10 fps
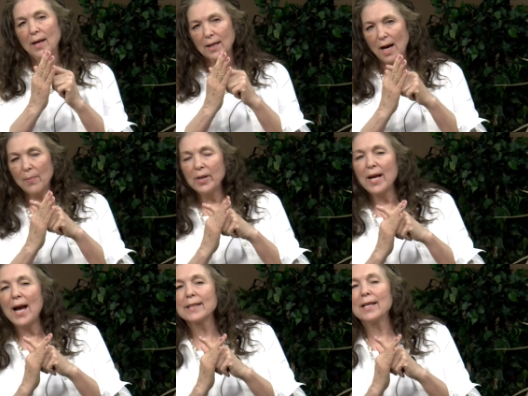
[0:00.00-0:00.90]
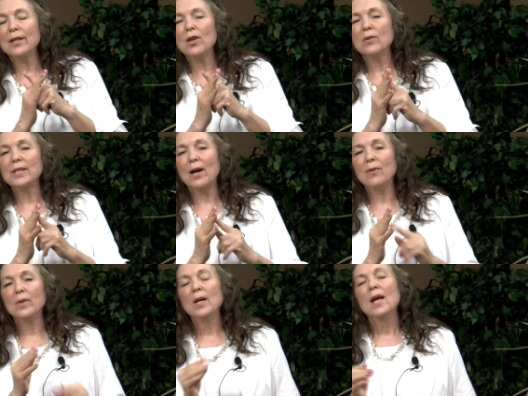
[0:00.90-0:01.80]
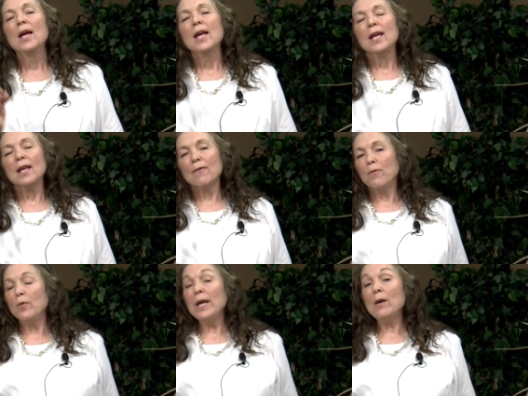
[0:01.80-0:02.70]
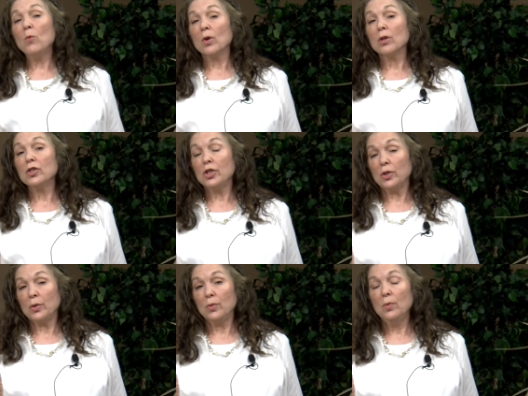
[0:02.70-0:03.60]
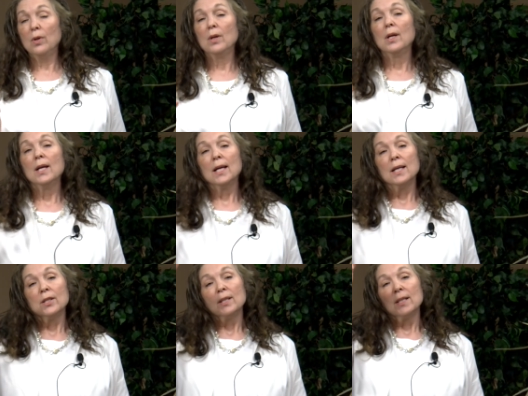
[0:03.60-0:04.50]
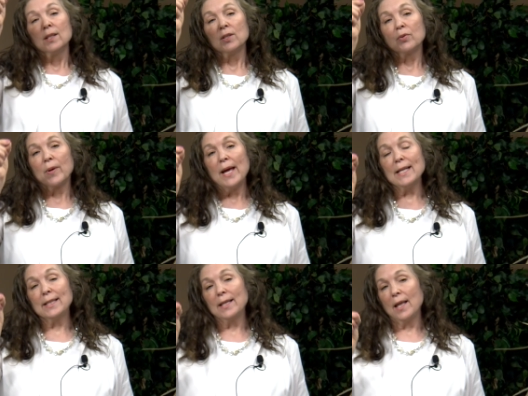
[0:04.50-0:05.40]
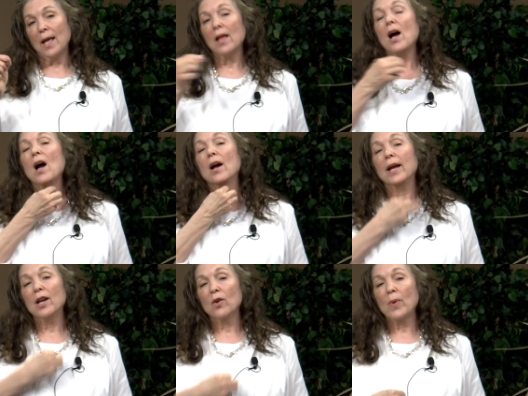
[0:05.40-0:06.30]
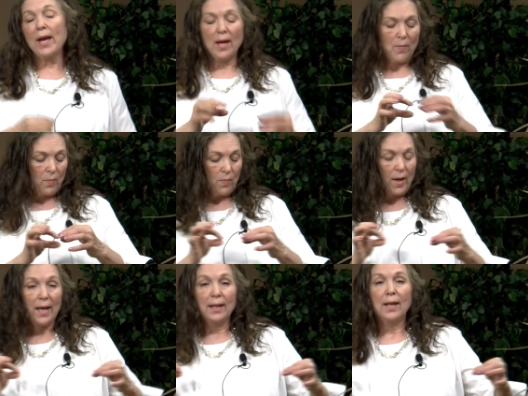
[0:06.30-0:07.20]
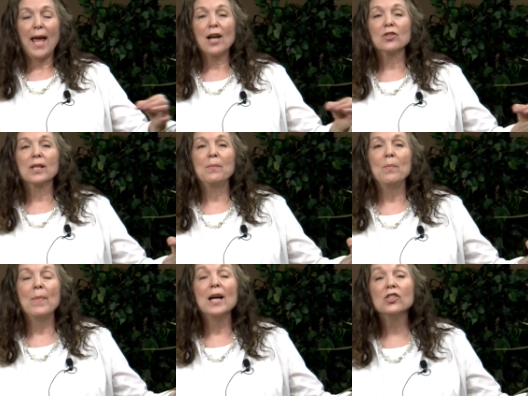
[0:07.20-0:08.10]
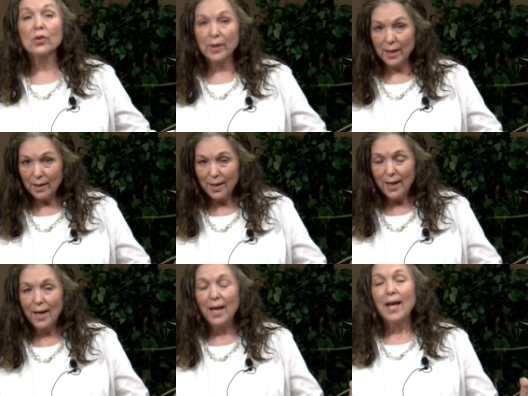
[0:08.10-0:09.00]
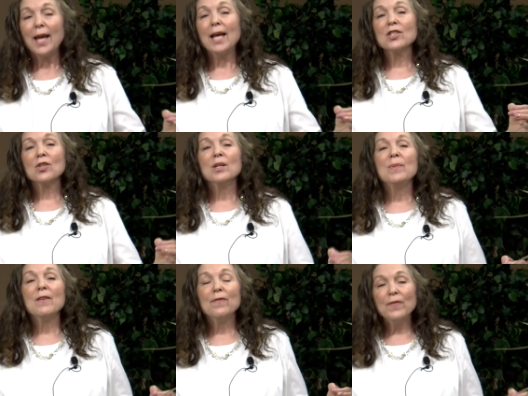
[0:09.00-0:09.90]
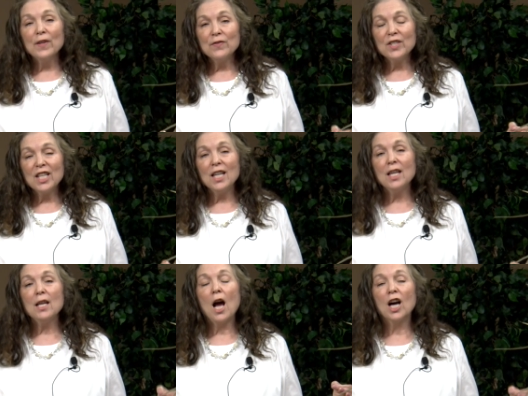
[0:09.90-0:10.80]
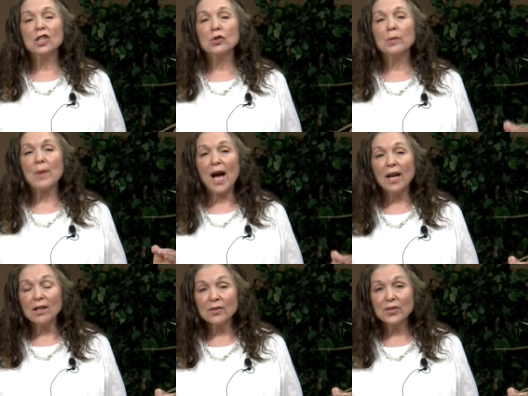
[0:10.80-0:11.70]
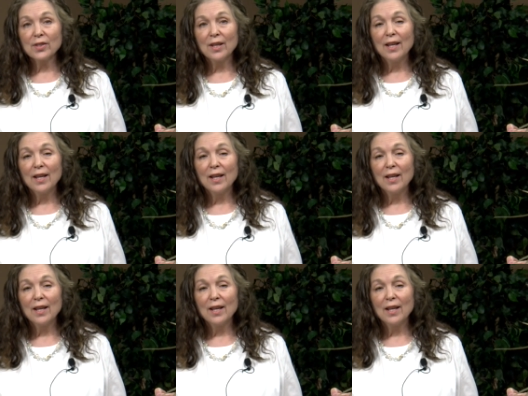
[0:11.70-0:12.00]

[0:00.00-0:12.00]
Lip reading: carbon dioxide goes out. If we were to trace our airway and actually measure it, it's going to be 1,500 miles.